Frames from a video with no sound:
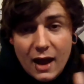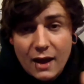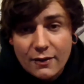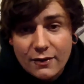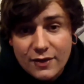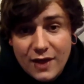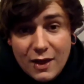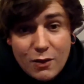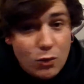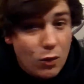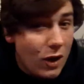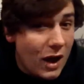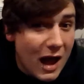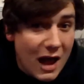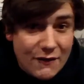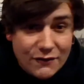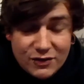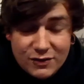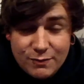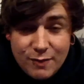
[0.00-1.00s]
They will
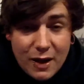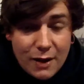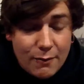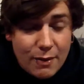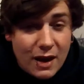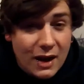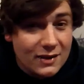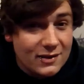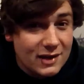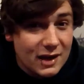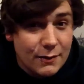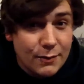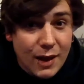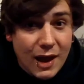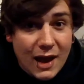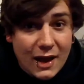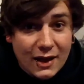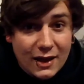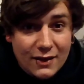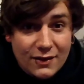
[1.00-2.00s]
have spare pallets at the
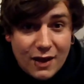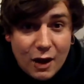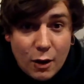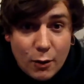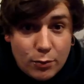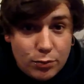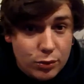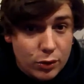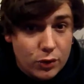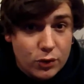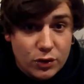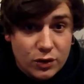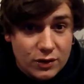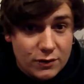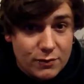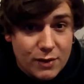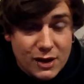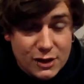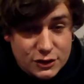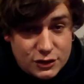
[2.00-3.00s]
back that are broken and
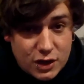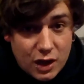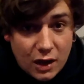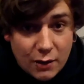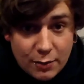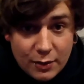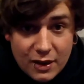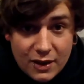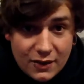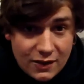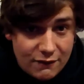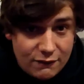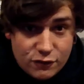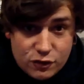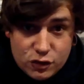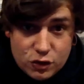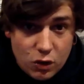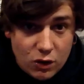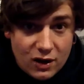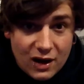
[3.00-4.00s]
mashed up. They've
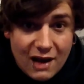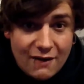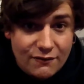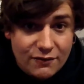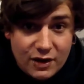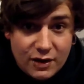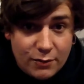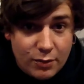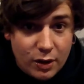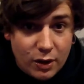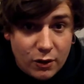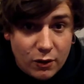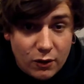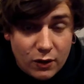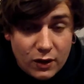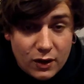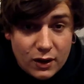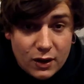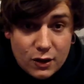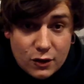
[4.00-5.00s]
just got left in a pile.
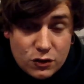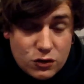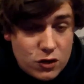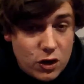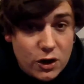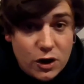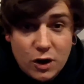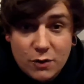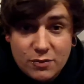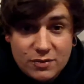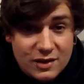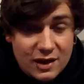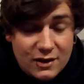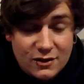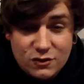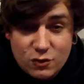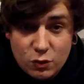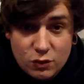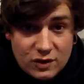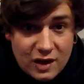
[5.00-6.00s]
99% of
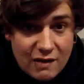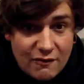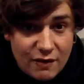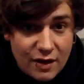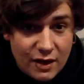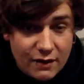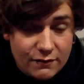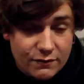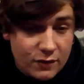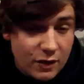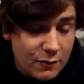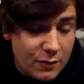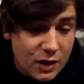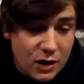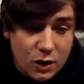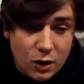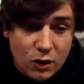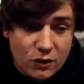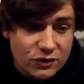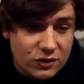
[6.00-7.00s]
stores have it. I've been in
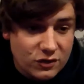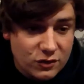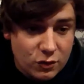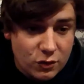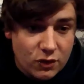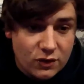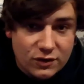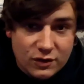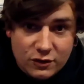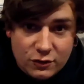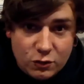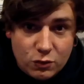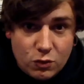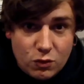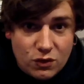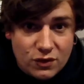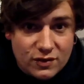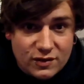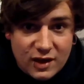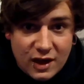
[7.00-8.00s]
lots of stores, and they're all
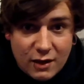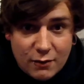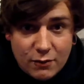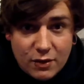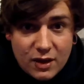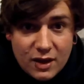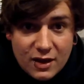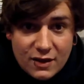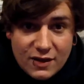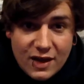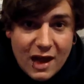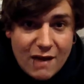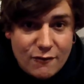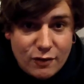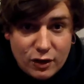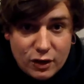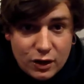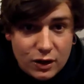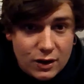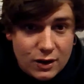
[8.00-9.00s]
the same. They have
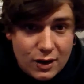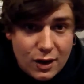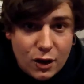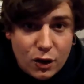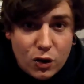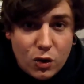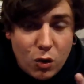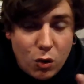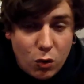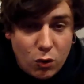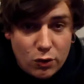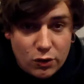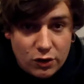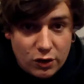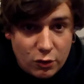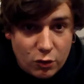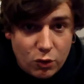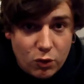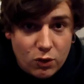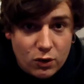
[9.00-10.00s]
like a corner
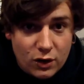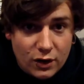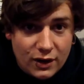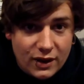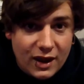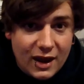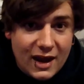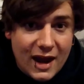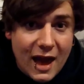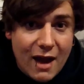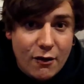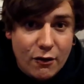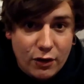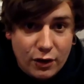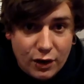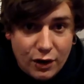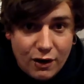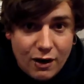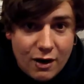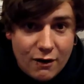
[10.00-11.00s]
or like an
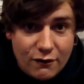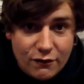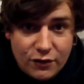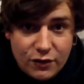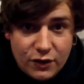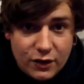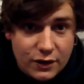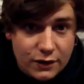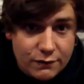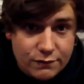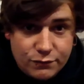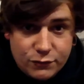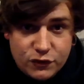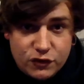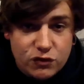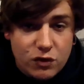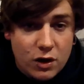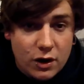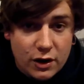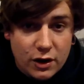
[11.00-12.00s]
area of the
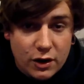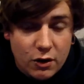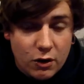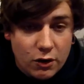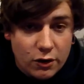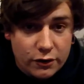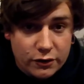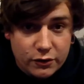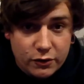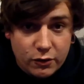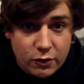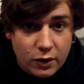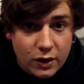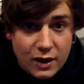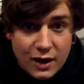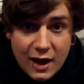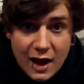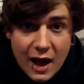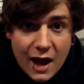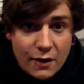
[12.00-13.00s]
truck yard or
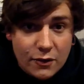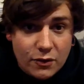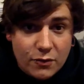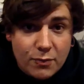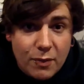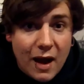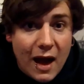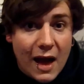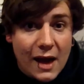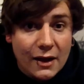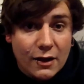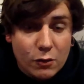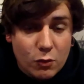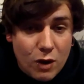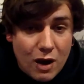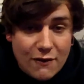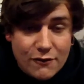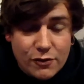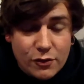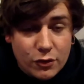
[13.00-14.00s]
out the back,
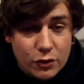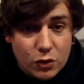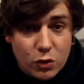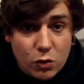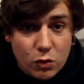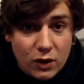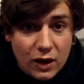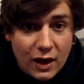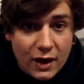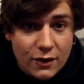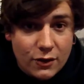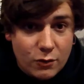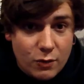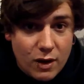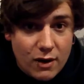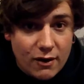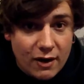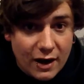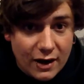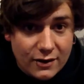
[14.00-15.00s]
whatever you want to call it, the
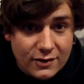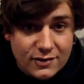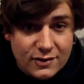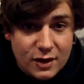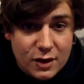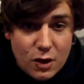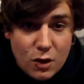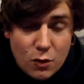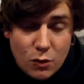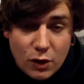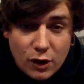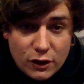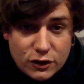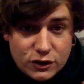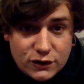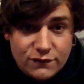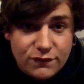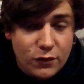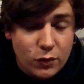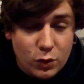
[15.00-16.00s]
warehouse, where it's
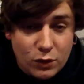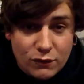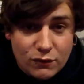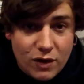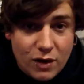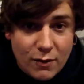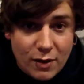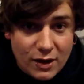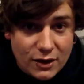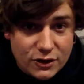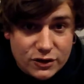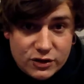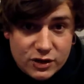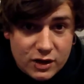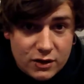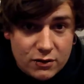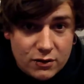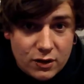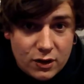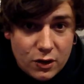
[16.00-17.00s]
just full of rubbish, you
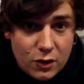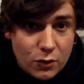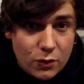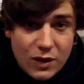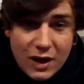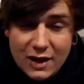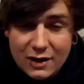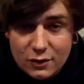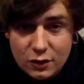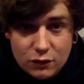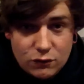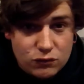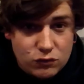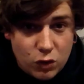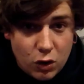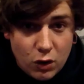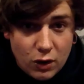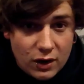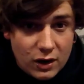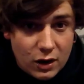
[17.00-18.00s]
know. We had like
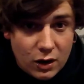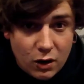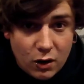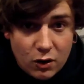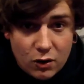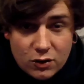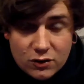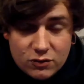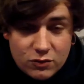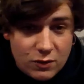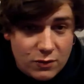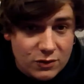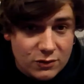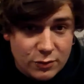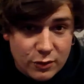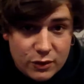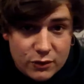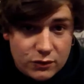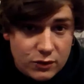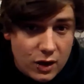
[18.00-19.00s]
rotten logs where we
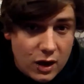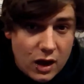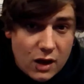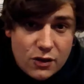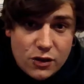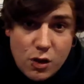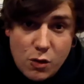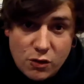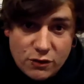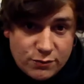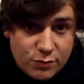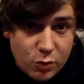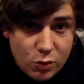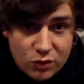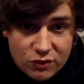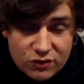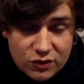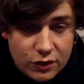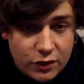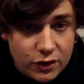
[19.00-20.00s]
put notice
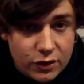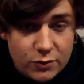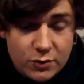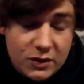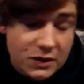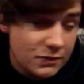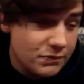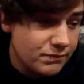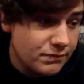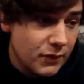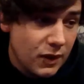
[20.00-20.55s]
boards on them and